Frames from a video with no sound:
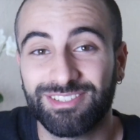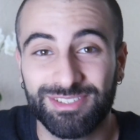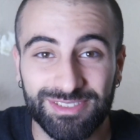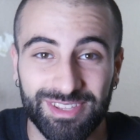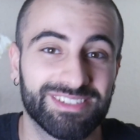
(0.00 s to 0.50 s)

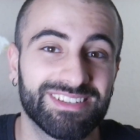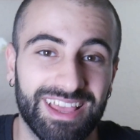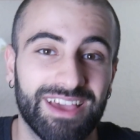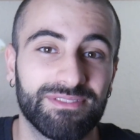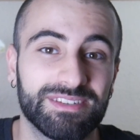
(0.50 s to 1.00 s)
just doesn't
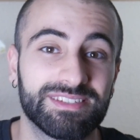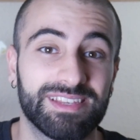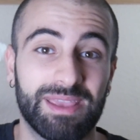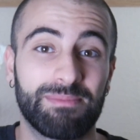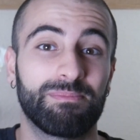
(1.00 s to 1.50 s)
have the
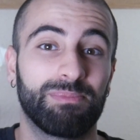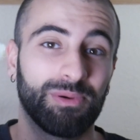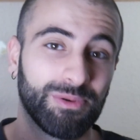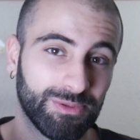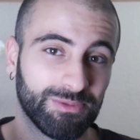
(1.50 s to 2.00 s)
same
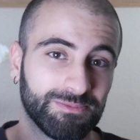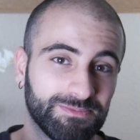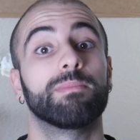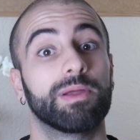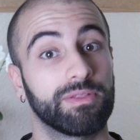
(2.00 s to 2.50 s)
pull.
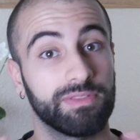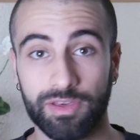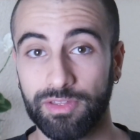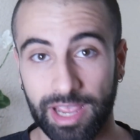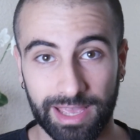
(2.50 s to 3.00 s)
But on the
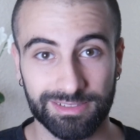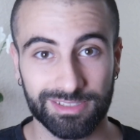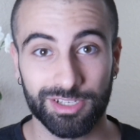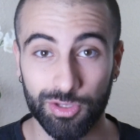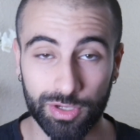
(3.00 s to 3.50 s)
other hand,
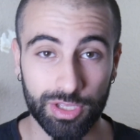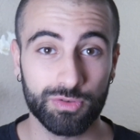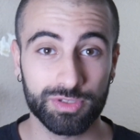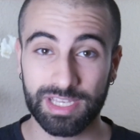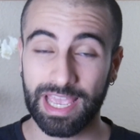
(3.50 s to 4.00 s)
you can
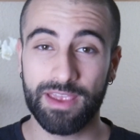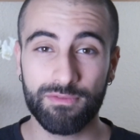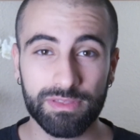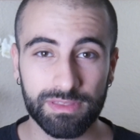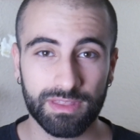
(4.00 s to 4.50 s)
use
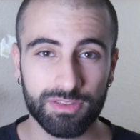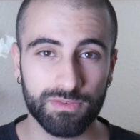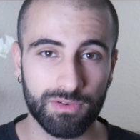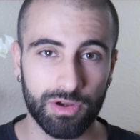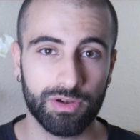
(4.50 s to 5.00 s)
everything that
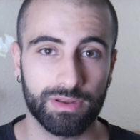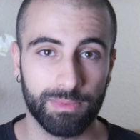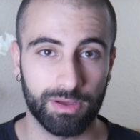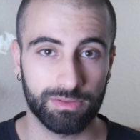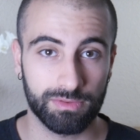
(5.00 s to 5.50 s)
you've learned
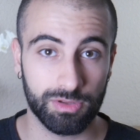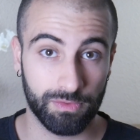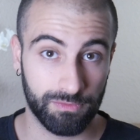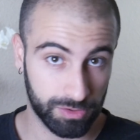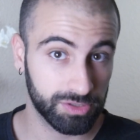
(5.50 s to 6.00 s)
about your
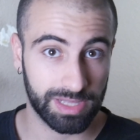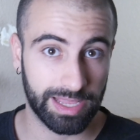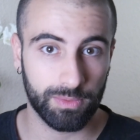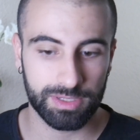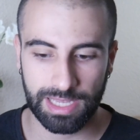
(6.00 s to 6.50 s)
first
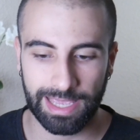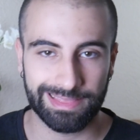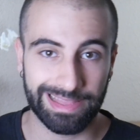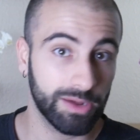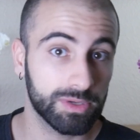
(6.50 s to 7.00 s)
language
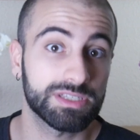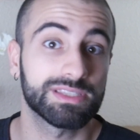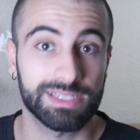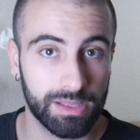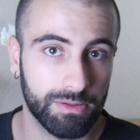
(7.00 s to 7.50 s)
and language
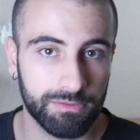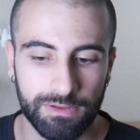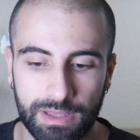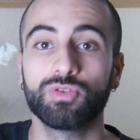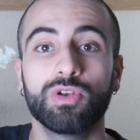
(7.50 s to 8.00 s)
itself
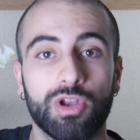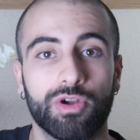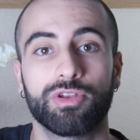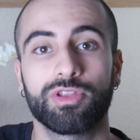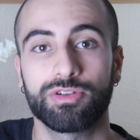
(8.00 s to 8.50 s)
to
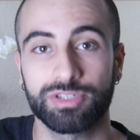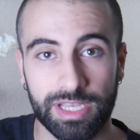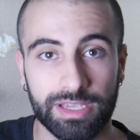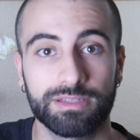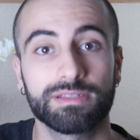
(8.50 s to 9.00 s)
learn your
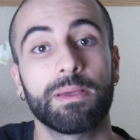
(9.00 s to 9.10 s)
second